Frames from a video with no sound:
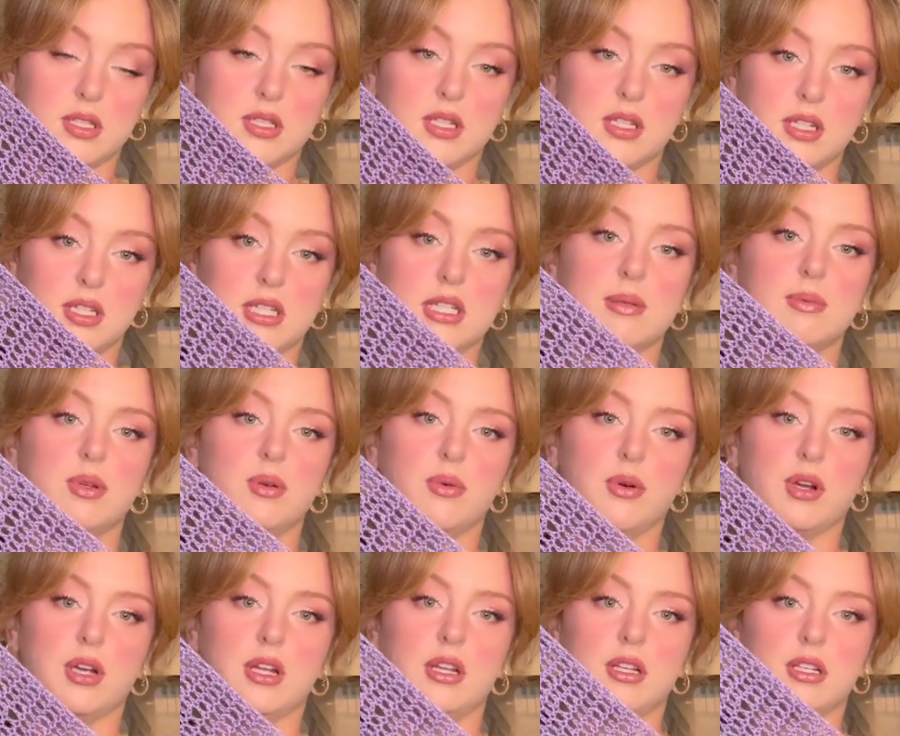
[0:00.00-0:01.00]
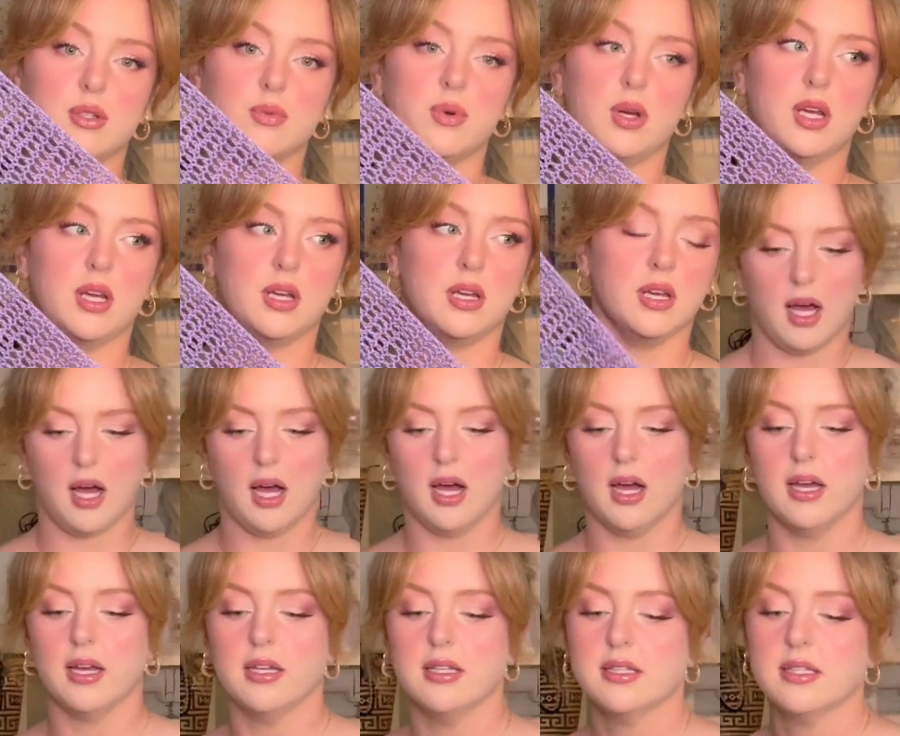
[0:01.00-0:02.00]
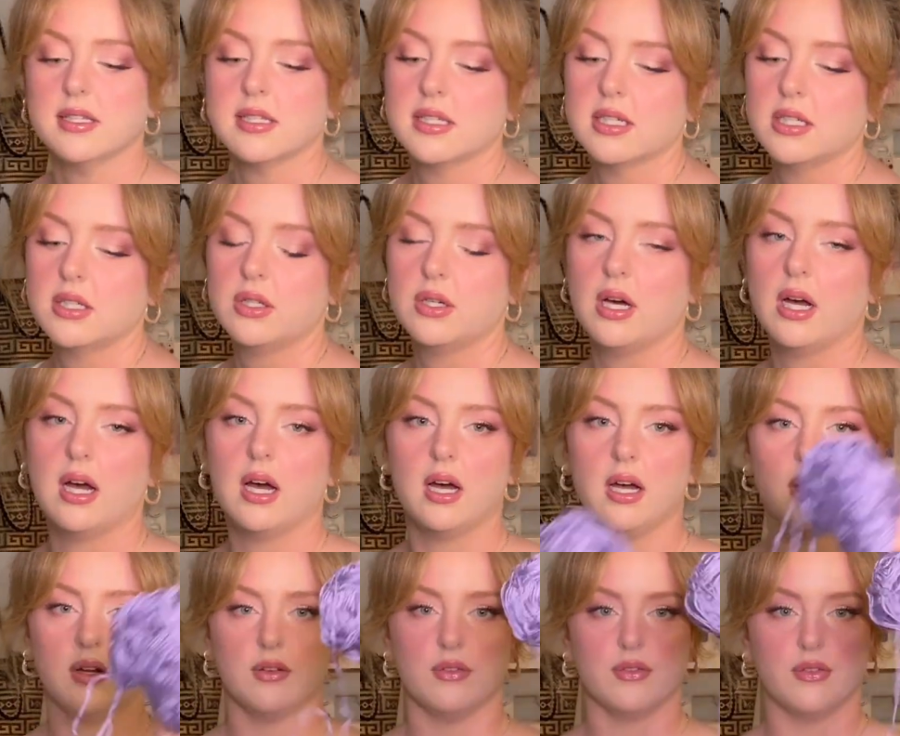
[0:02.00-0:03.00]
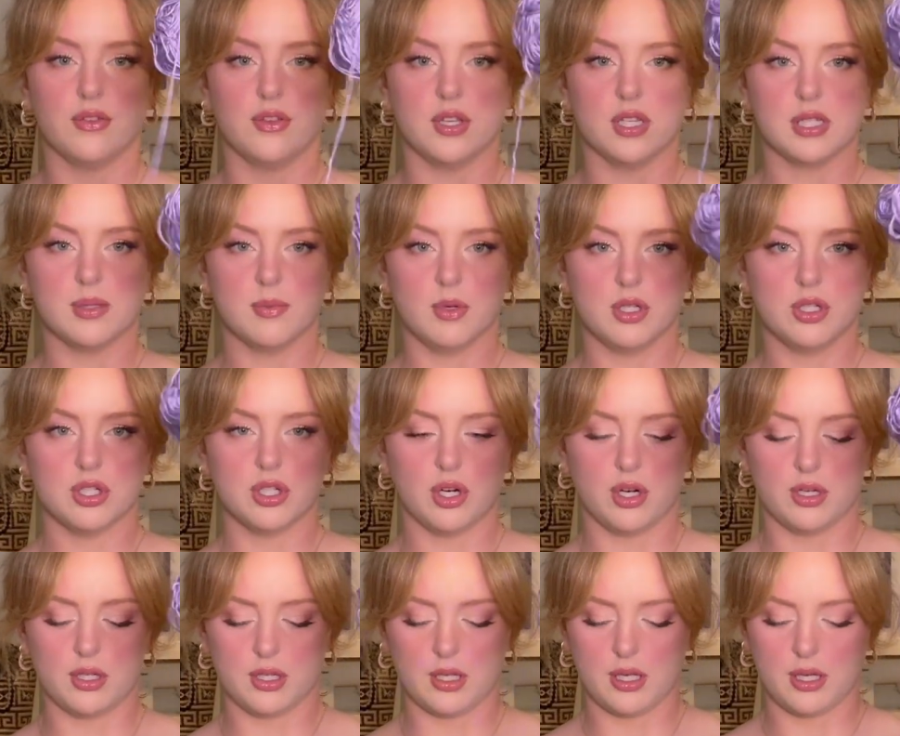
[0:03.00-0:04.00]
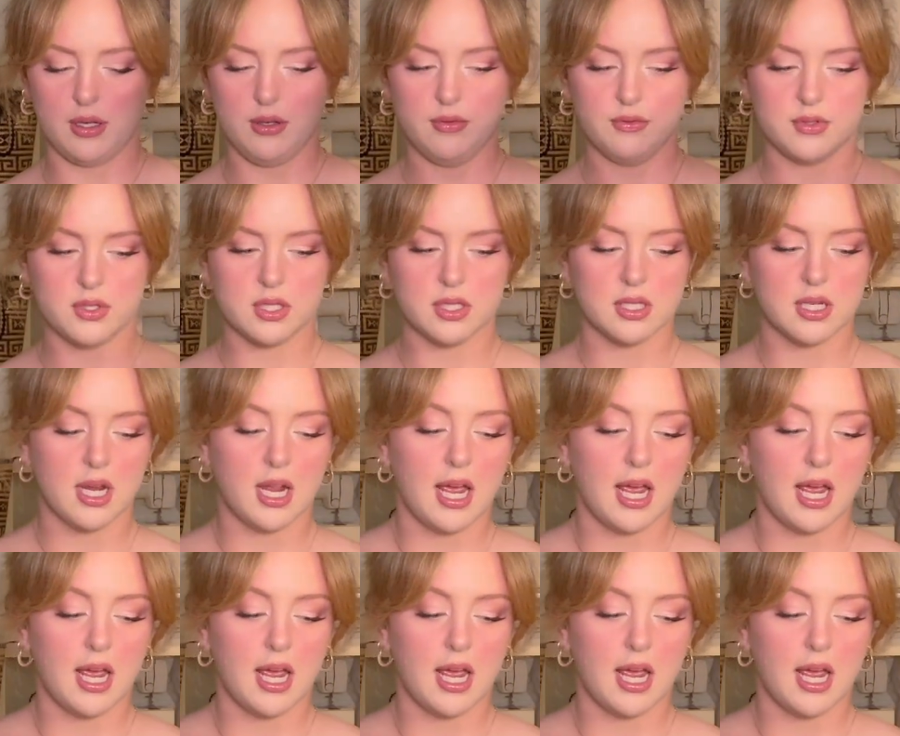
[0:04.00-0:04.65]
it needs to be working this way. I still have this much yarn left.